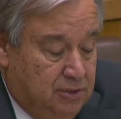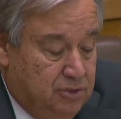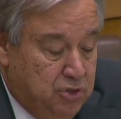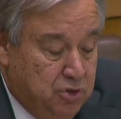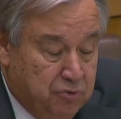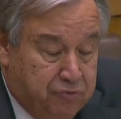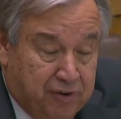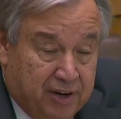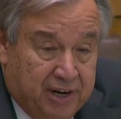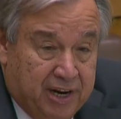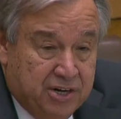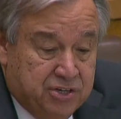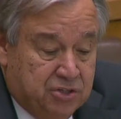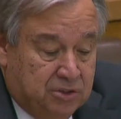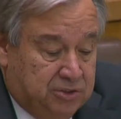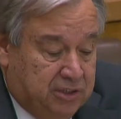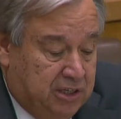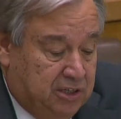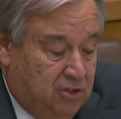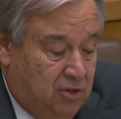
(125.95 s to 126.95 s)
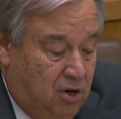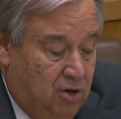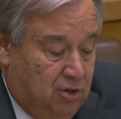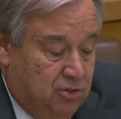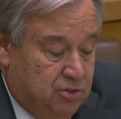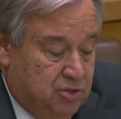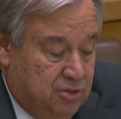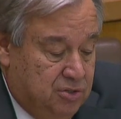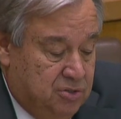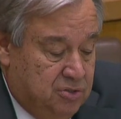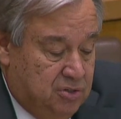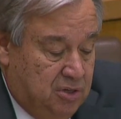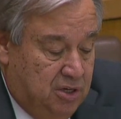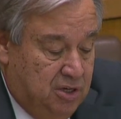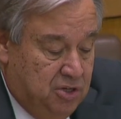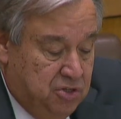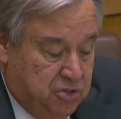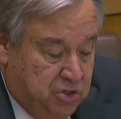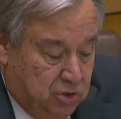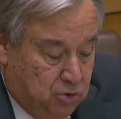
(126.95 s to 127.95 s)
New financial technologies,
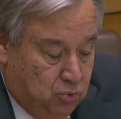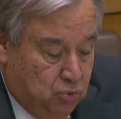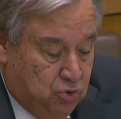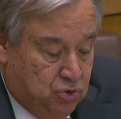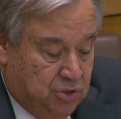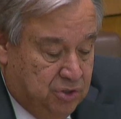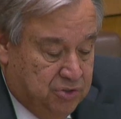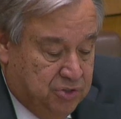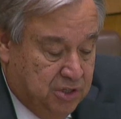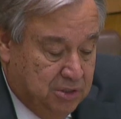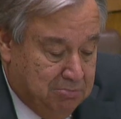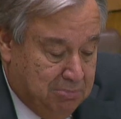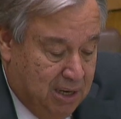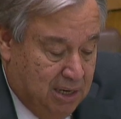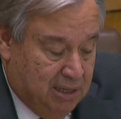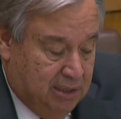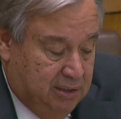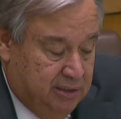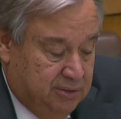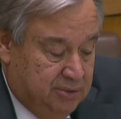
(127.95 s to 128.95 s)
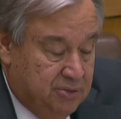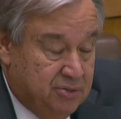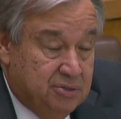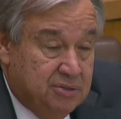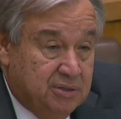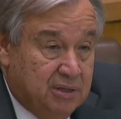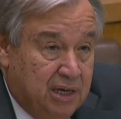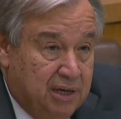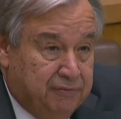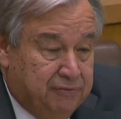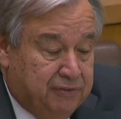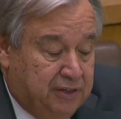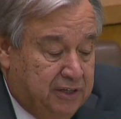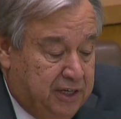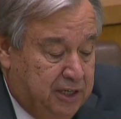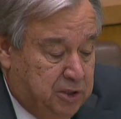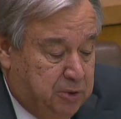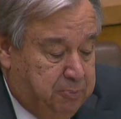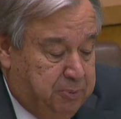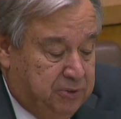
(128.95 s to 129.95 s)
institutions, and markets have
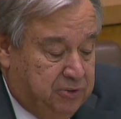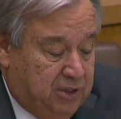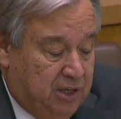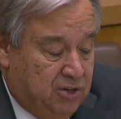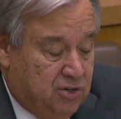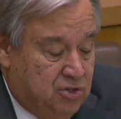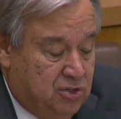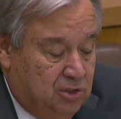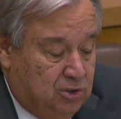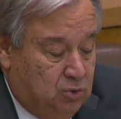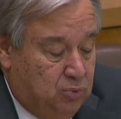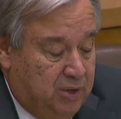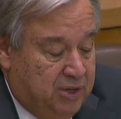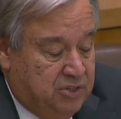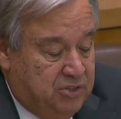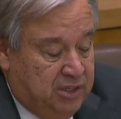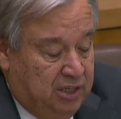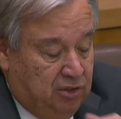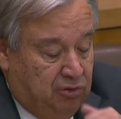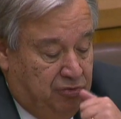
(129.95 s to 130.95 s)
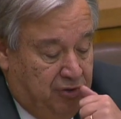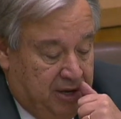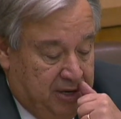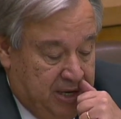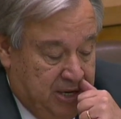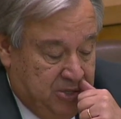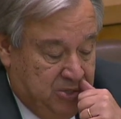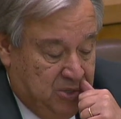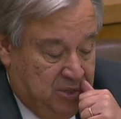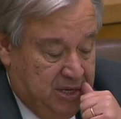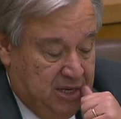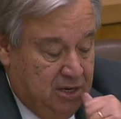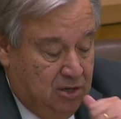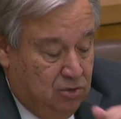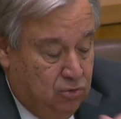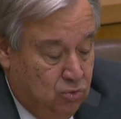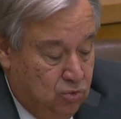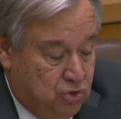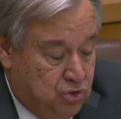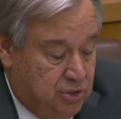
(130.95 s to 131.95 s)
great potential to extend financial
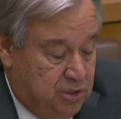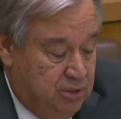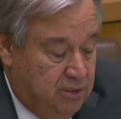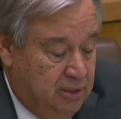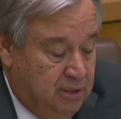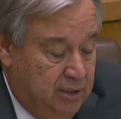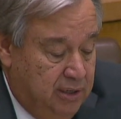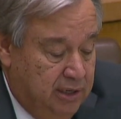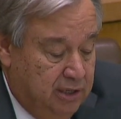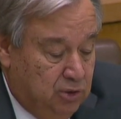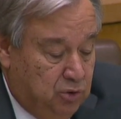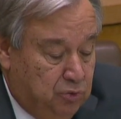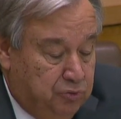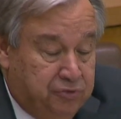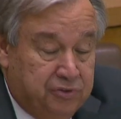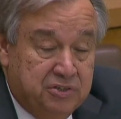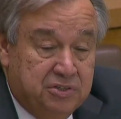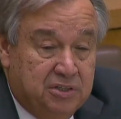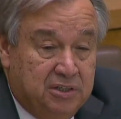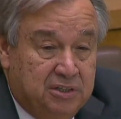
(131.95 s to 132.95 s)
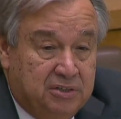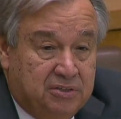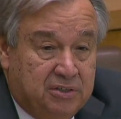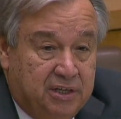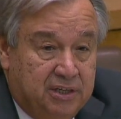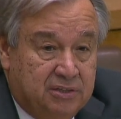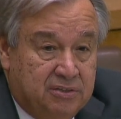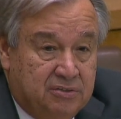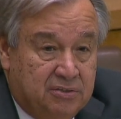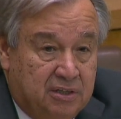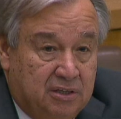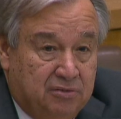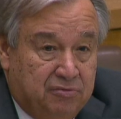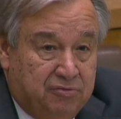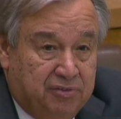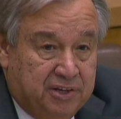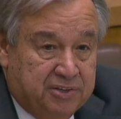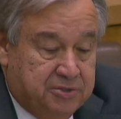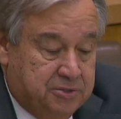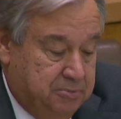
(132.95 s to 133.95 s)
inclusion and to facilitate
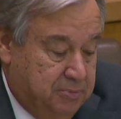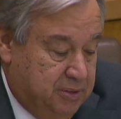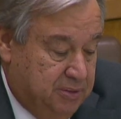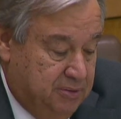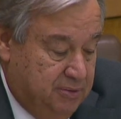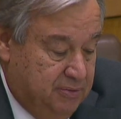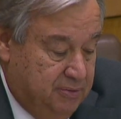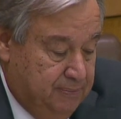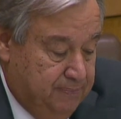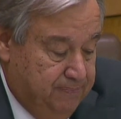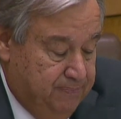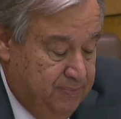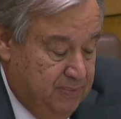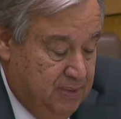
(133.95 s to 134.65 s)
investment.